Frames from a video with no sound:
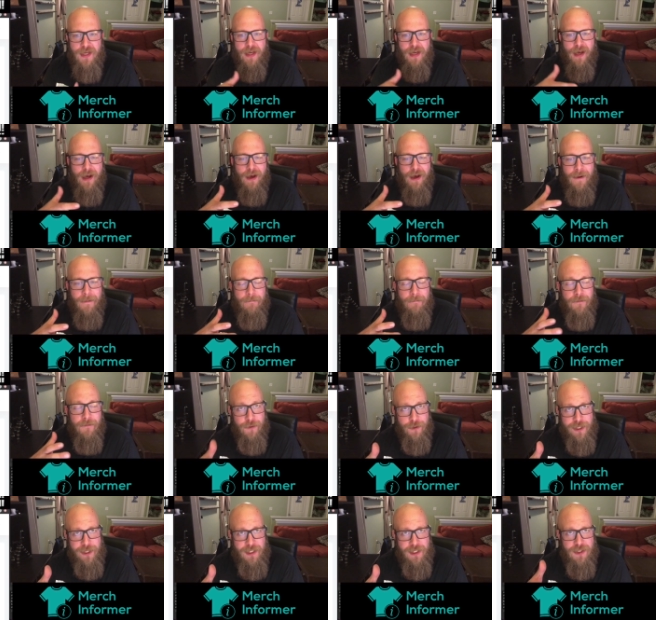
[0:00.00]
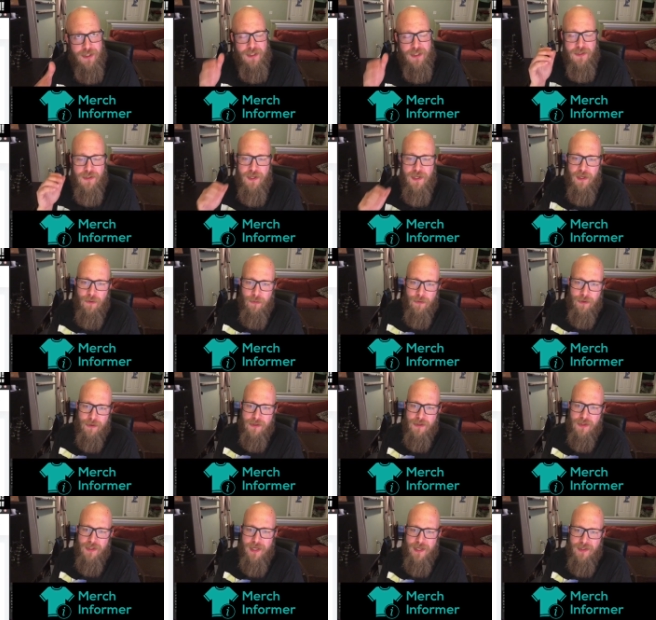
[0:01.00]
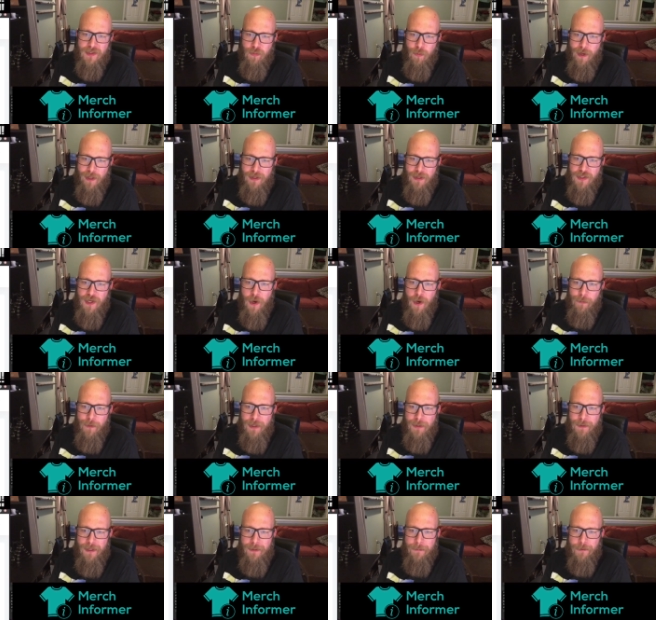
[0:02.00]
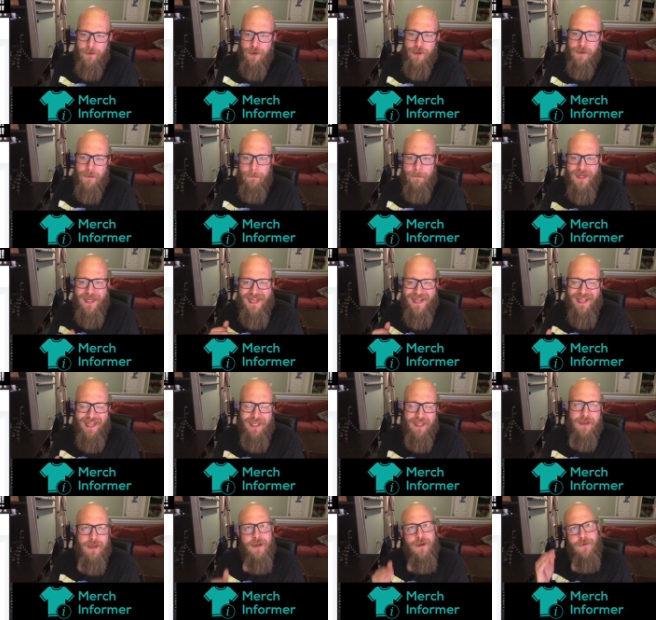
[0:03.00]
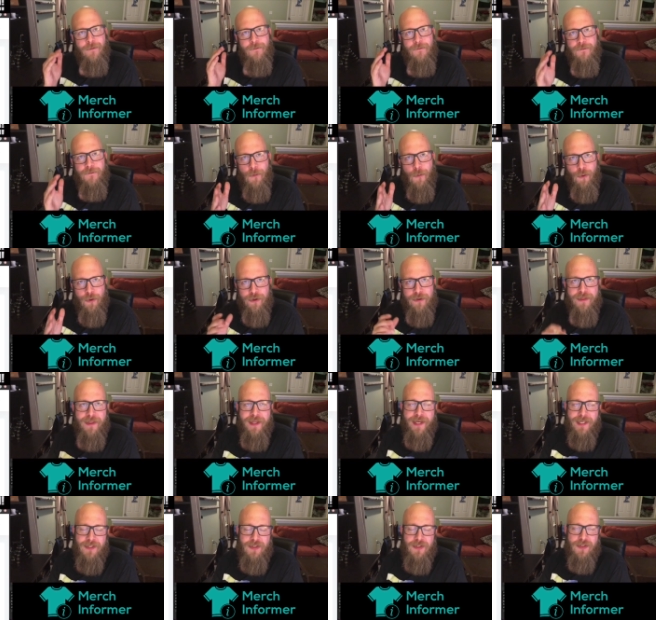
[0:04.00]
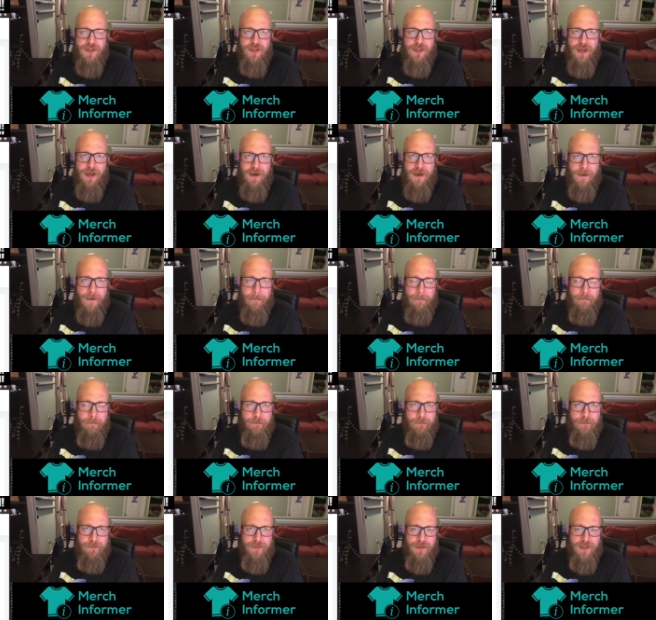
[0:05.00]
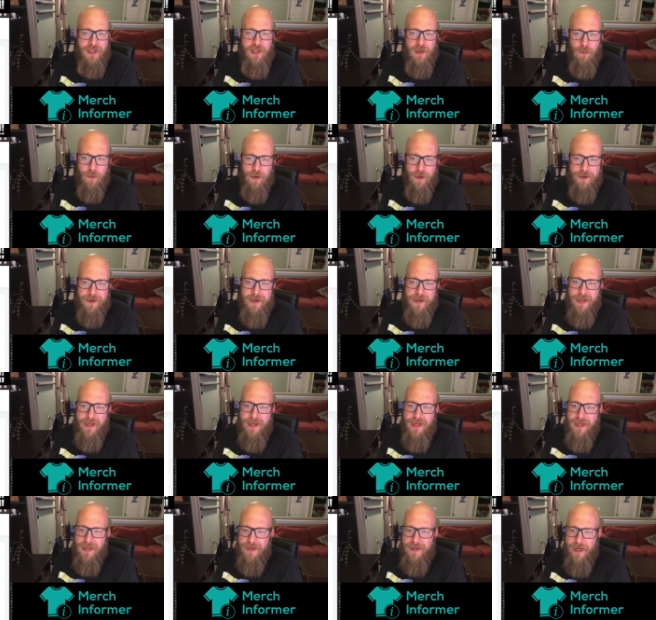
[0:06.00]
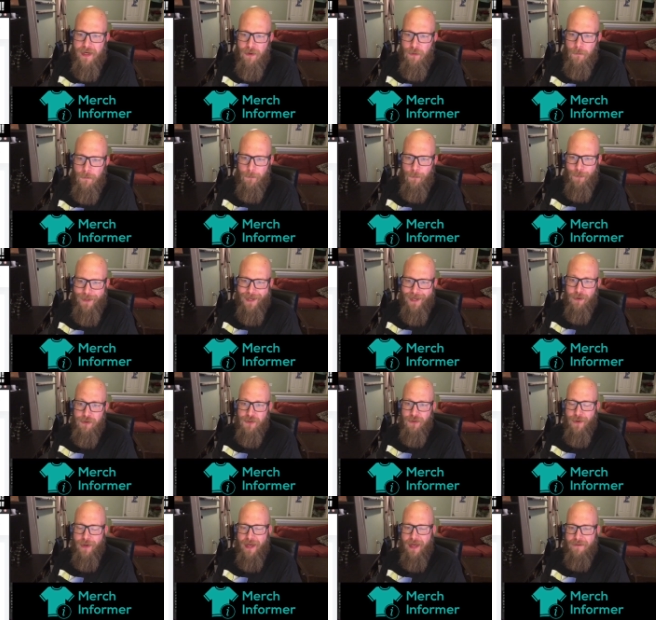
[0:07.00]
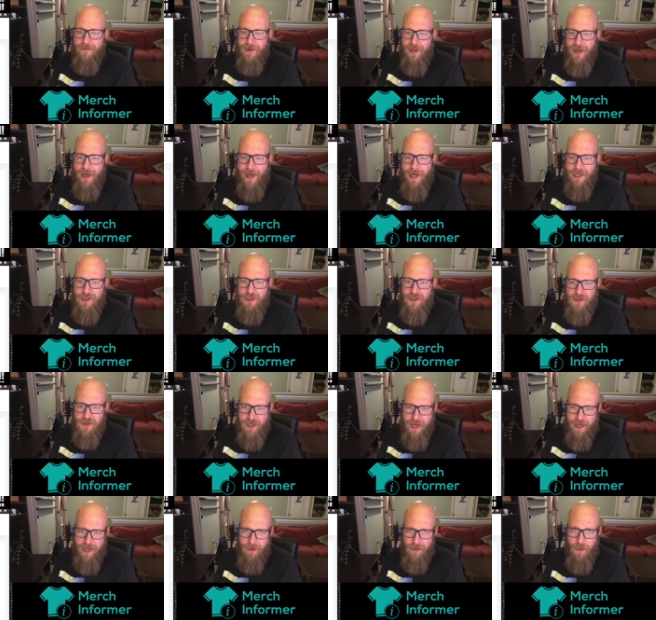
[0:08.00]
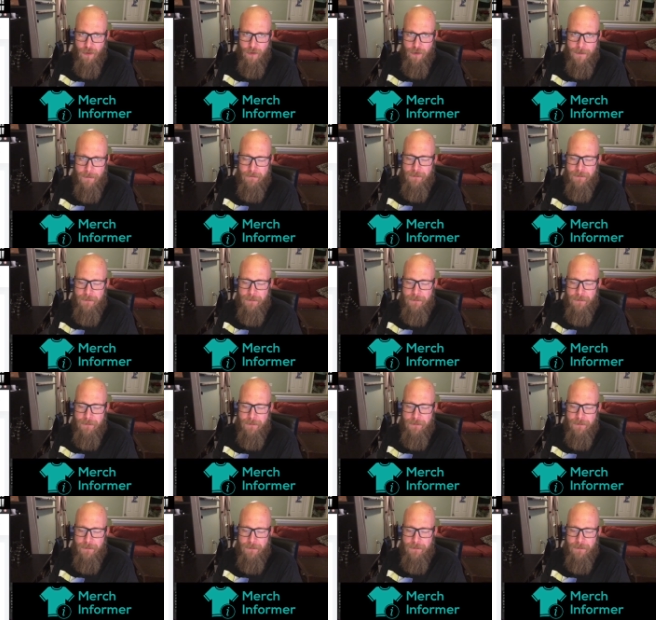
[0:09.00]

um, for each of these keywords, as well as how many people are competing for this um, keyword. Now, we also have an actions category.